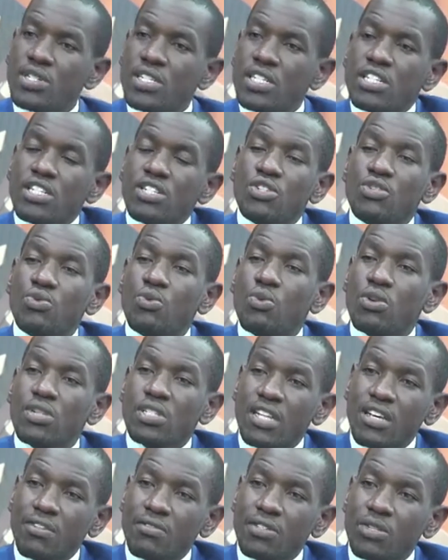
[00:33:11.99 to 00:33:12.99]
Was it in
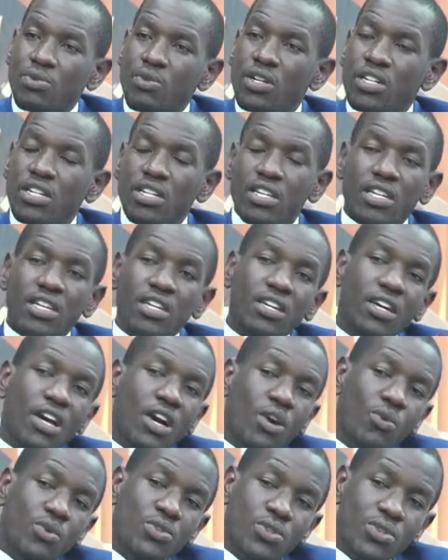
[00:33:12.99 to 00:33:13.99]
2007 when he
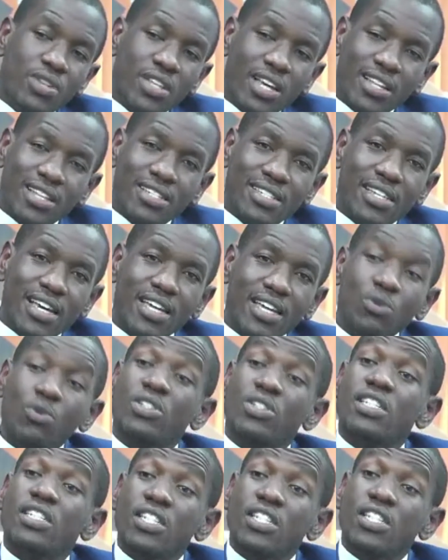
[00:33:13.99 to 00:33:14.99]
was on the other side?
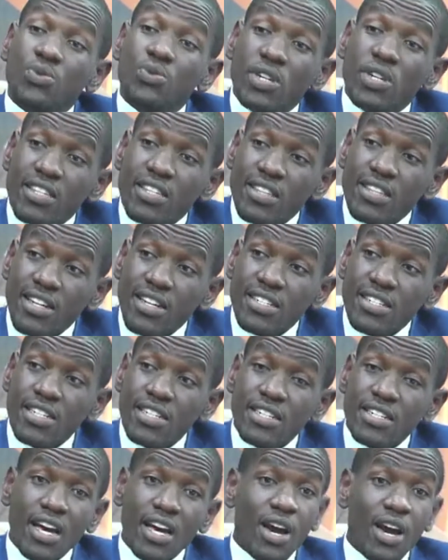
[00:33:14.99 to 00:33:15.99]
Was it in
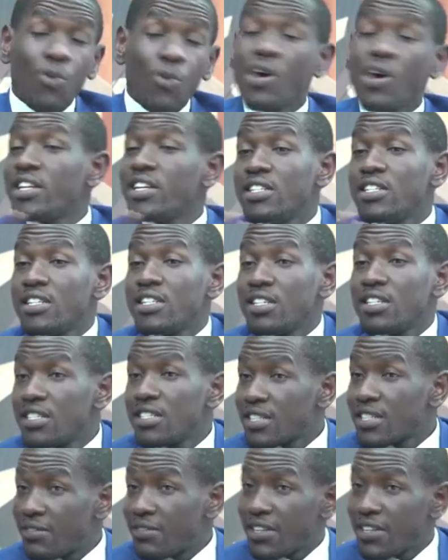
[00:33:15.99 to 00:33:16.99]
2013? Why didn't he
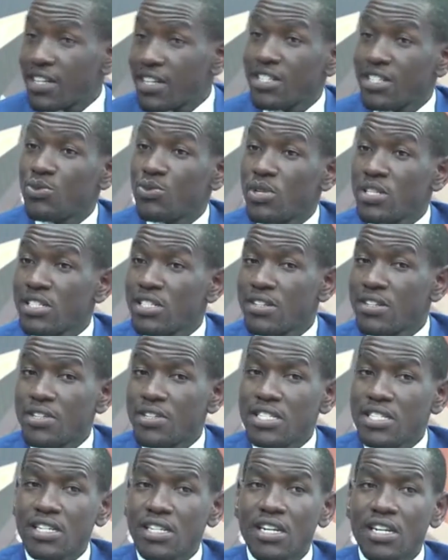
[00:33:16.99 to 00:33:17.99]
discover that in
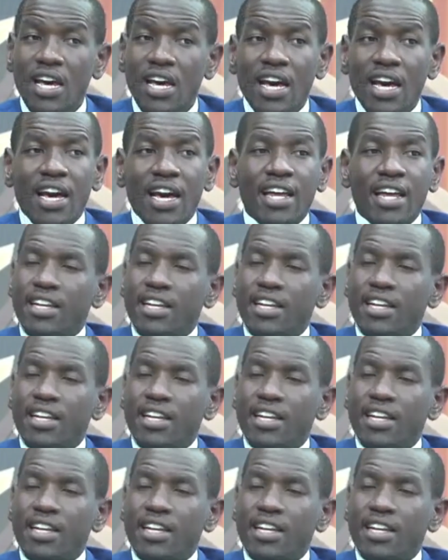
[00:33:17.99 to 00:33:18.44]
2017?